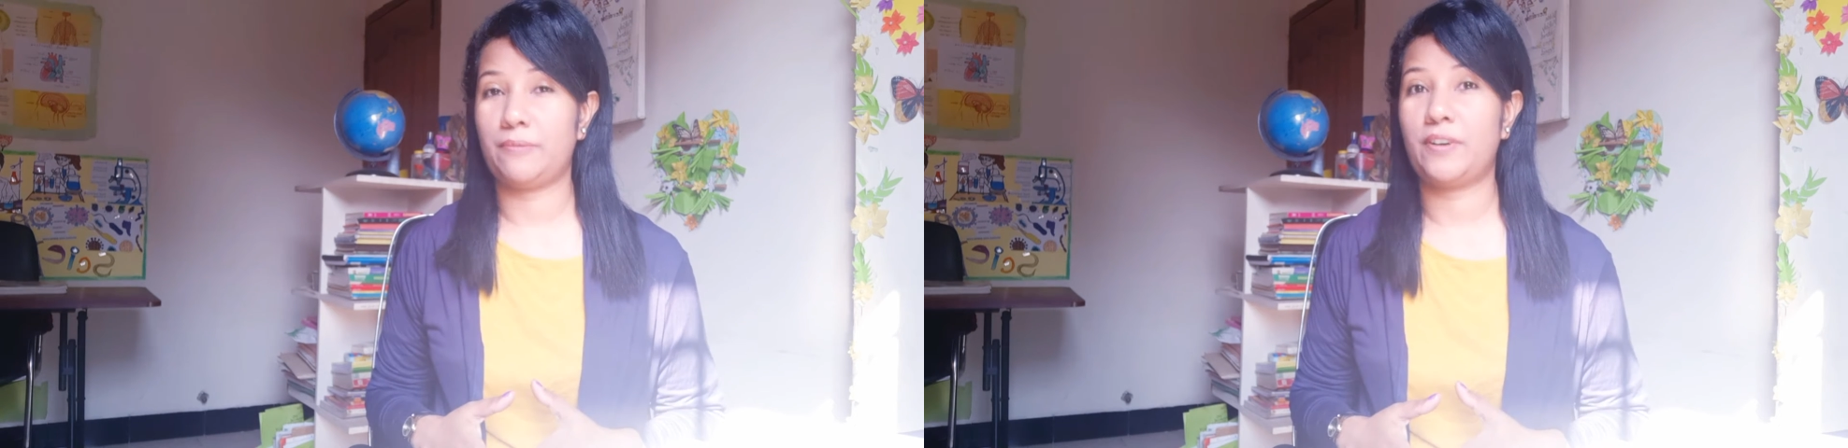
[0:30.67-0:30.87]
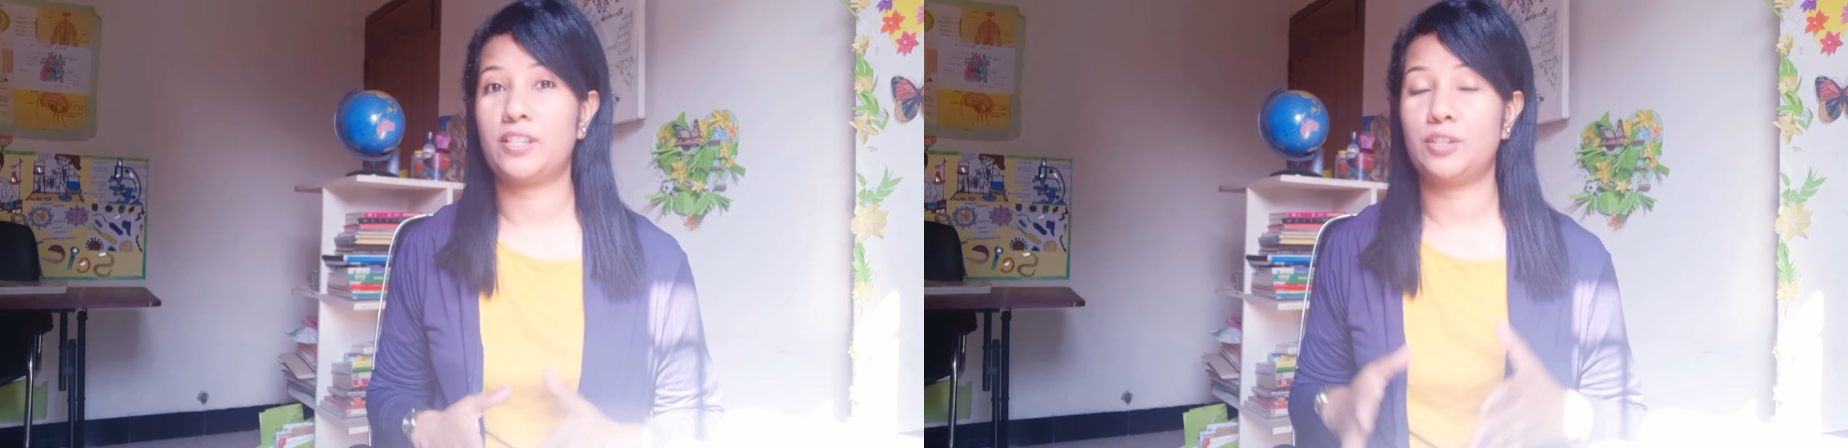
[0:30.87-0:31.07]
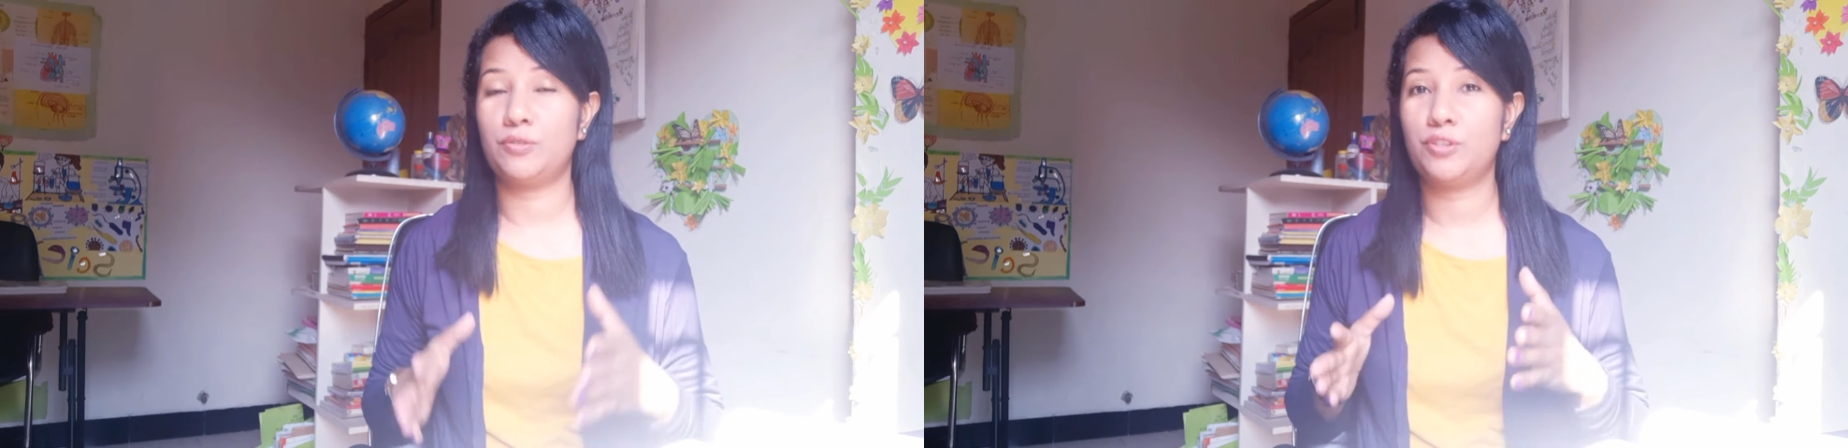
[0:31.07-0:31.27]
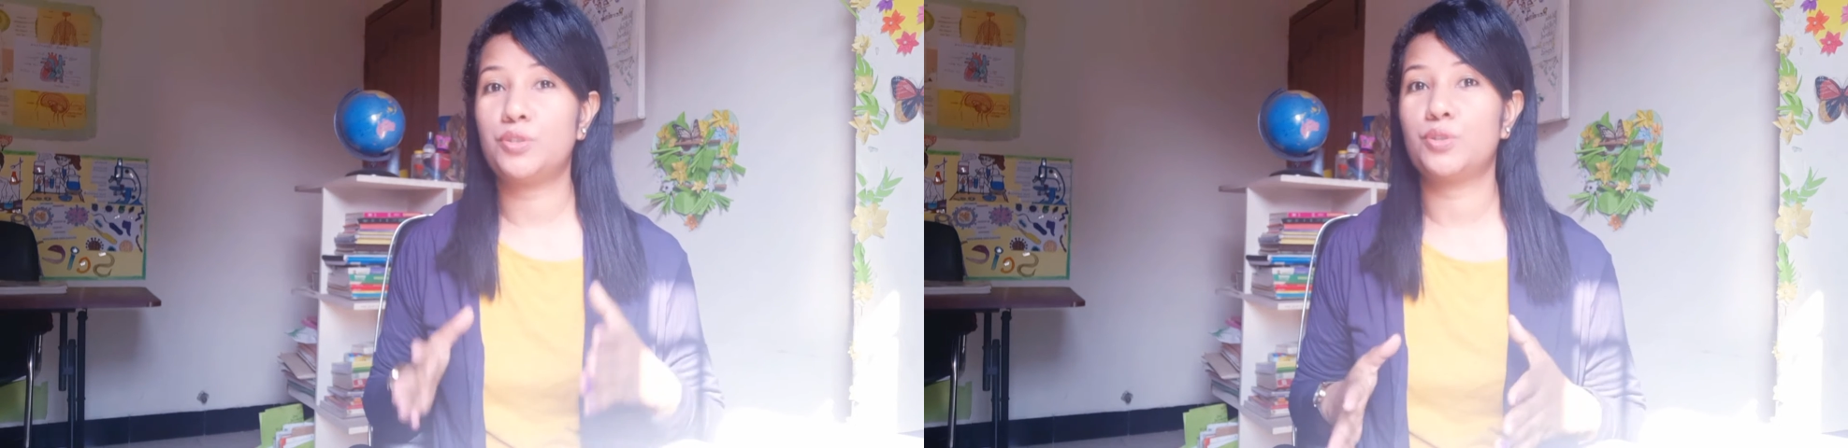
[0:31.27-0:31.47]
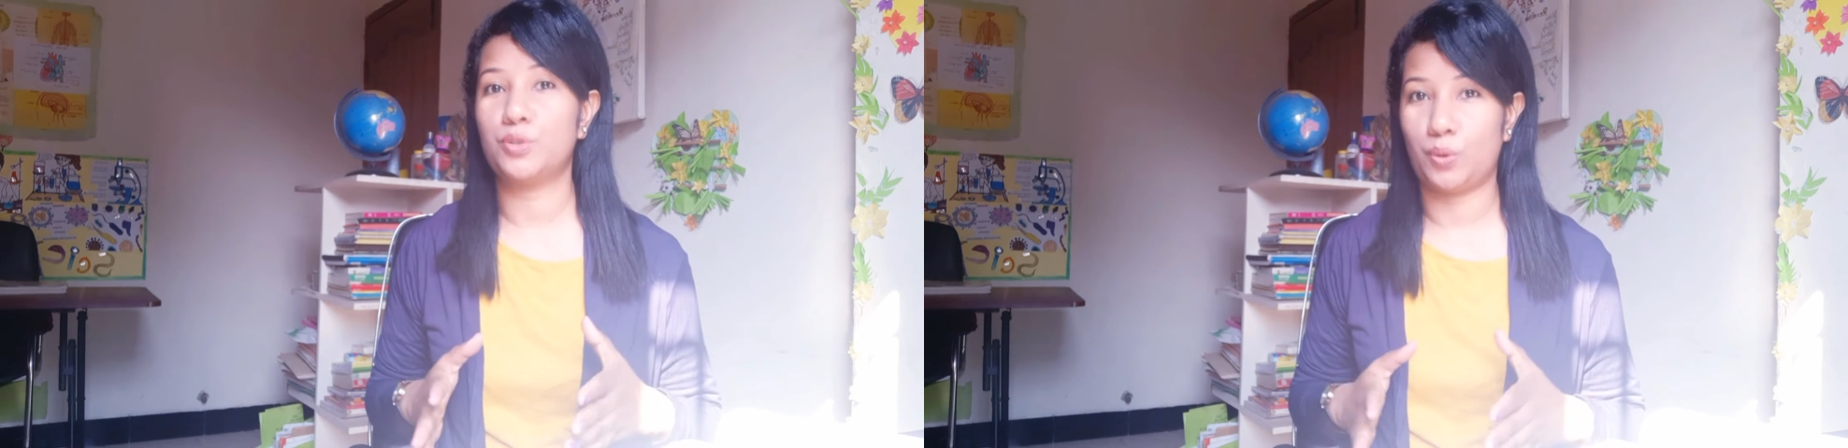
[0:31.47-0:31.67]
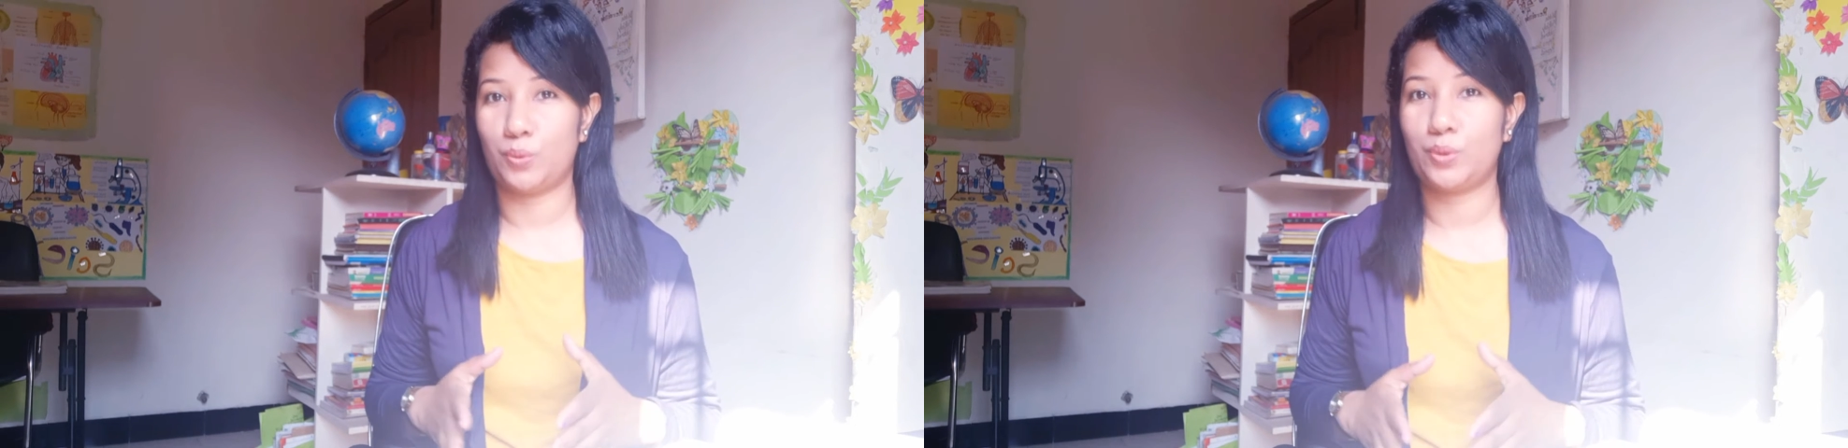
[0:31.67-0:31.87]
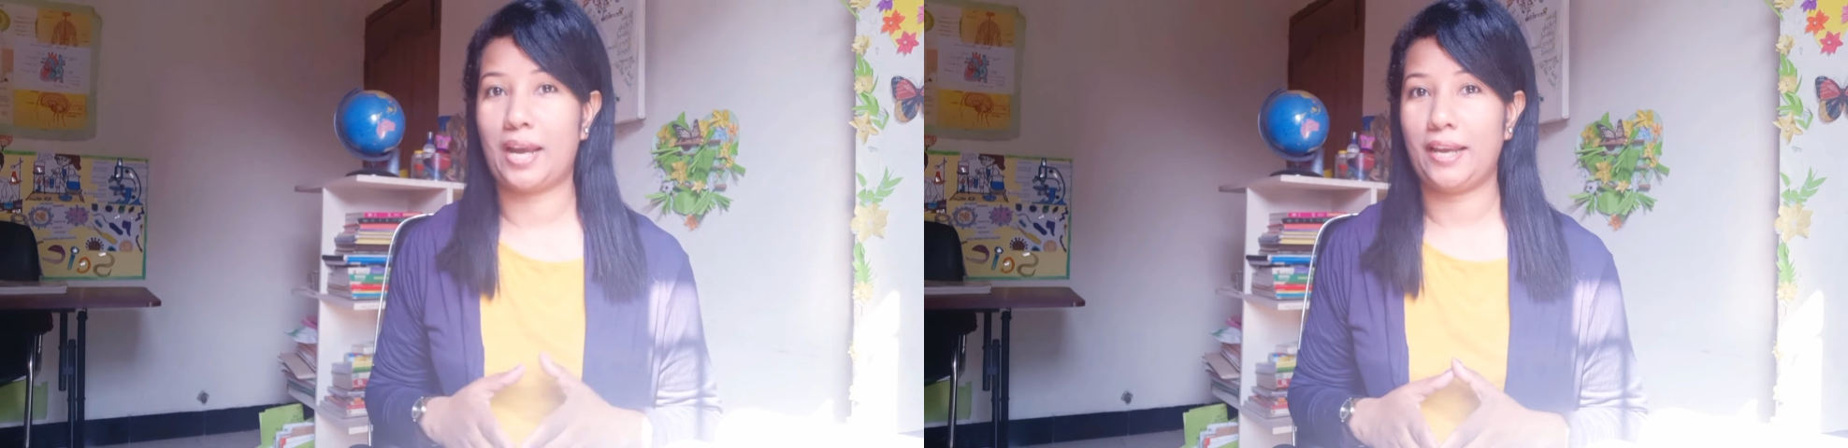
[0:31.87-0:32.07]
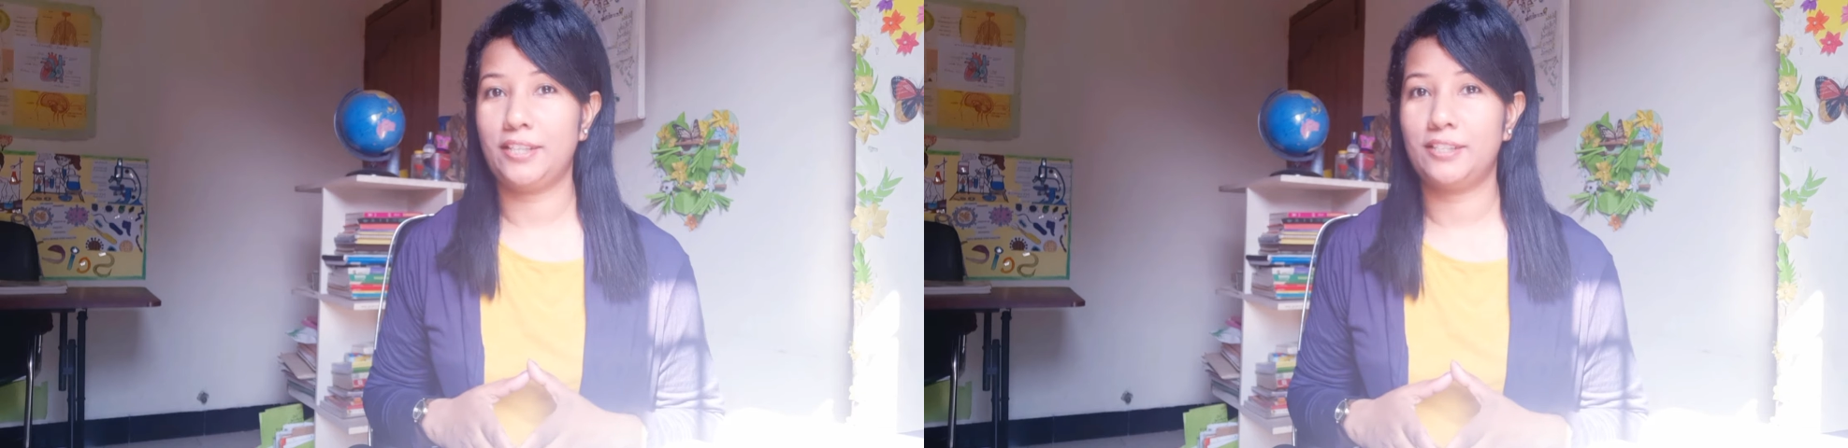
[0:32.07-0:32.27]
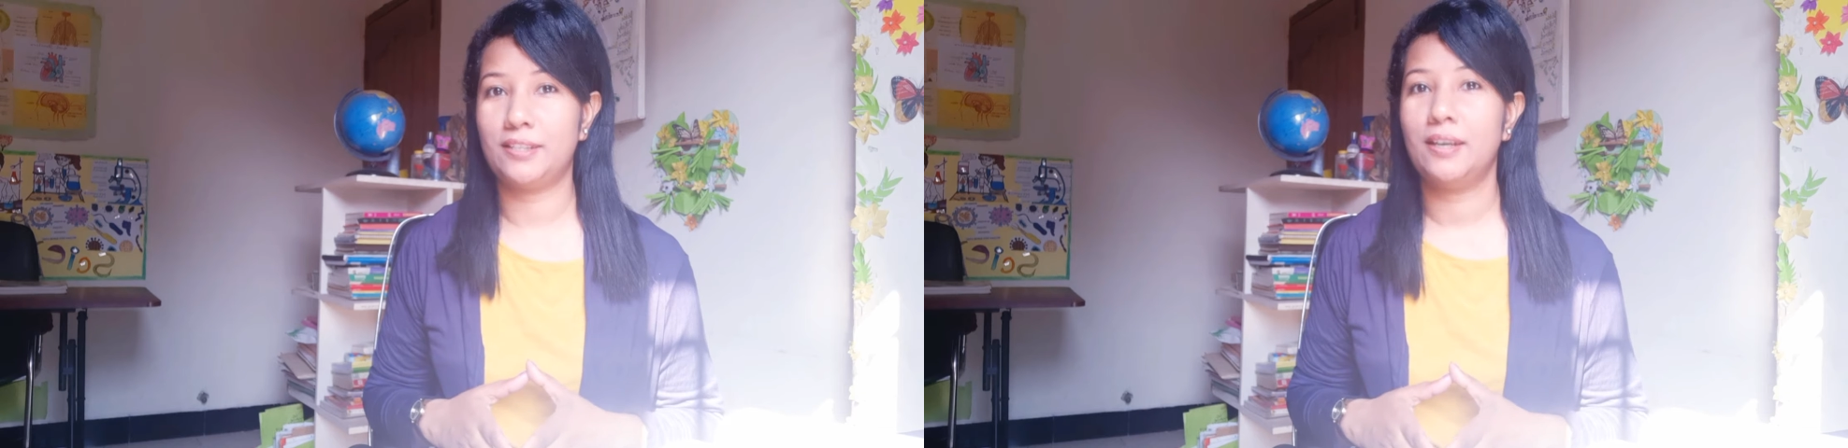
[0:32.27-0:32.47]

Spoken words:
First you need to know, right?